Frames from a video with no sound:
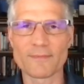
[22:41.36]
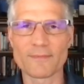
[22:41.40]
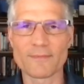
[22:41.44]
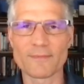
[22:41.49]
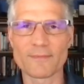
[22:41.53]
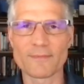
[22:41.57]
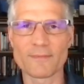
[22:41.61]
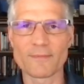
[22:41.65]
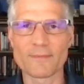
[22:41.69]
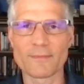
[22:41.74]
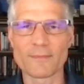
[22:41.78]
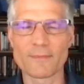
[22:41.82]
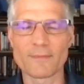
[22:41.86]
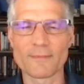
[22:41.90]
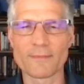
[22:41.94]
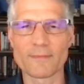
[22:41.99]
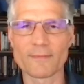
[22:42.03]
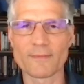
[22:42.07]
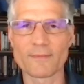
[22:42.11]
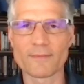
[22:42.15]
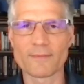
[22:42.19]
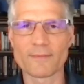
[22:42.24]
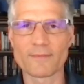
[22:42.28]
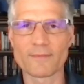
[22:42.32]

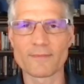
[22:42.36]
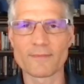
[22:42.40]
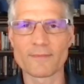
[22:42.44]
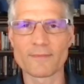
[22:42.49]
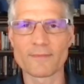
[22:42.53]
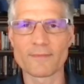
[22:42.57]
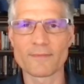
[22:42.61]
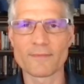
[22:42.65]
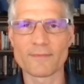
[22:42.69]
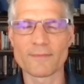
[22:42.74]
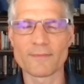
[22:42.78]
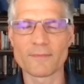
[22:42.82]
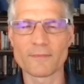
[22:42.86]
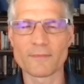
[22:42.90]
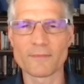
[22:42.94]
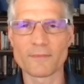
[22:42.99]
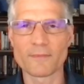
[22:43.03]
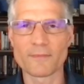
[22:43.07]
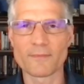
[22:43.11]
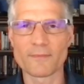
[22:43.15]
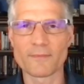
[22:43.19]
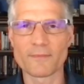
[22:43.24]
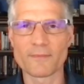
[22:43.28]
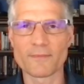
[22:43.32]

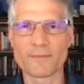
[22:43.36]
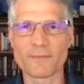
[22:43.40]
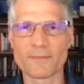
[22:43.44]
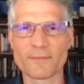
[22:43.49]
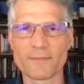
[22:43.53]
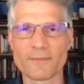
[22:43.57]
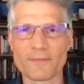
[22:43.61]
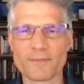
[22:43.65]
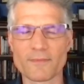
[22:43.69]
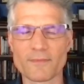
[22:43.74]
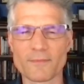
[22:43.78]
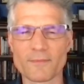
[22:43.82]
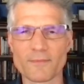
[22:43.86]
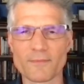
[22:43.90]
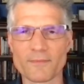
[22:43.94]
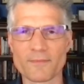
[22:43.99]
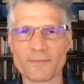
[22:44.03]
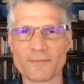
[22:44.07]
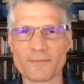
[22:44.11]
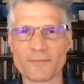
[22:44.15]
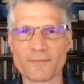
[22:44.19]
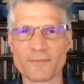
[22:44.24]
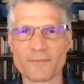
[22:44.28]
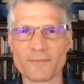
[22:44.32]

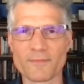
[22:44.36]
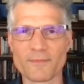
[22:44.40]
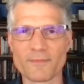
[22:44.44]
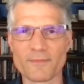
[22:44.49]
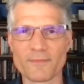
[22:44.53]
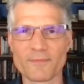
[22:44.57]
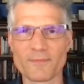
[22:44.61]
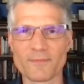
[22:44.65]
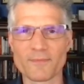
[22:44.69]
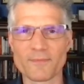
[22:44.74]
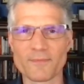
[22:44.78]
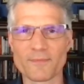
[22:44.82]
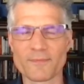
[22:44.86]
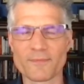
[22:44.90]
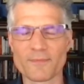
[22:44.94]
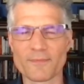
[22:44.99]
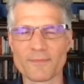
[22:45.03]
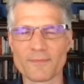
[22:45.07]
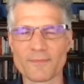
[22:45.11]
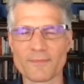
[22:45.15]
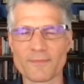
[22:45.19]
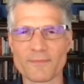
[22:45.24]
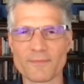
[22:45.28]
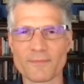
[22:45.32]

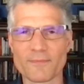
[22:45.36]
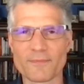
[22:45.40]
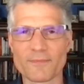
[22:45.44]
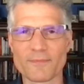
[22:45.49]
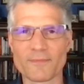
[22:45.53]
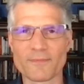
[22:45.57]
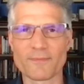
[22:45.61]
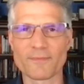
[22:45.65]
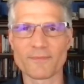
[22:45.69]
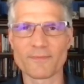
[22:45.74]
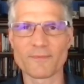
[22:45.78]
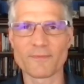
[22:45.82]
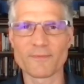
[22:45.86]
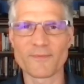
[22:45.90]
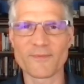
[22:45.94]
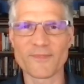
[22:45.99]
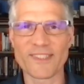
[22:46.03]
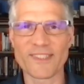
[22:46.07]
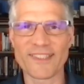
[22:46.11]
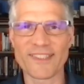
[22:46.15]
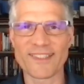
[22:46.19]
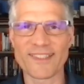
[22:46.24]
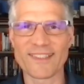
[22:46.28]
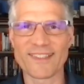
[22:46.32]

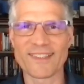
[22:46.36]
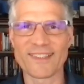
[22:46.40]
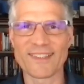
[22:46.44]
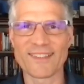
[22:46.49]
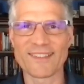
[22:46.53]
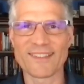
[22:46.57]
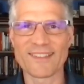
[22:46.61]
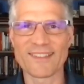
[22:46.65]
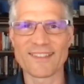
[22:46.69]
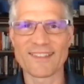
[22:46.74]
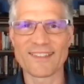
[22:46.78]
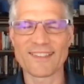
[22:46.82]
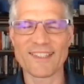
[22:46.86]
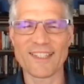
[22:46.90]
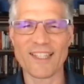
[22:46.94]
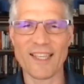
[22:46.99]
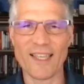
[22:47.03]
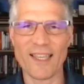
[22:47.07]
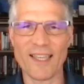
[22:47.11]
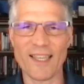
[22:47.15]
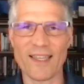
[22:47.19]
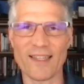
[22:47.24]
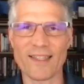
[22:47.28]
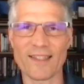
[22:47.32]

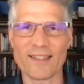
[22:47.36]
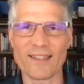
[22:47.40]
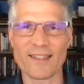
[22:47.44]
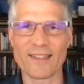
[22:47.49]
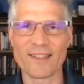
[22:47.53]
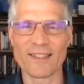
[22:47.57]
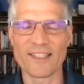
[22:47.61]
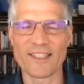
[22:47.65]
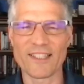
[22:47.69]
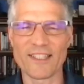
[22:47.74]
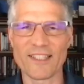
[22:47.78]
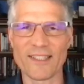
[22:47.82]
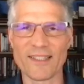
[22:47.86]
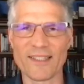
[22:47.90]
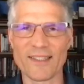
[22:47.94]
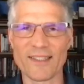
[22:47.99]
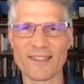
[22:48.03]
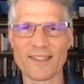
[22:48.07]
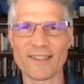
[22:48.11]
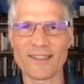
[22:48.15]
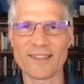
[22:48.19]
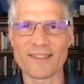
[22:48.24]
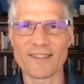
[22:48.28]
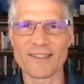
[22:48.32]

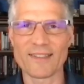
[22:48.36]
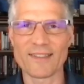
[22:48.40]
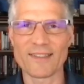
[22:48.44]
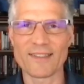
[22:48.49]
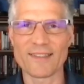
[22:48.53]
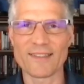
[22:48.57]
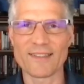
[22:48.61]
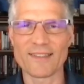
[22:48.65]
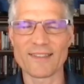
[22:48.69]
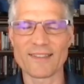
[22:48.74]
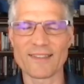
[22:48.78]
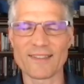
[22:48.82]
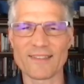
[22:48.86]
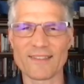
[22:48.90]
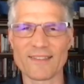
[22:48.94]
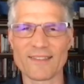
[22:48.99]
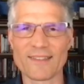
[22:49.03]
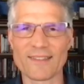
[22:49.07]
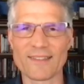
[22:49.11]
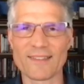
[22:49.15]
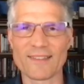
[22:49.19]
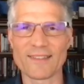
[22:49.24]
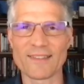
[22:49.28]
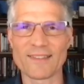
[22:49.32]
(silent)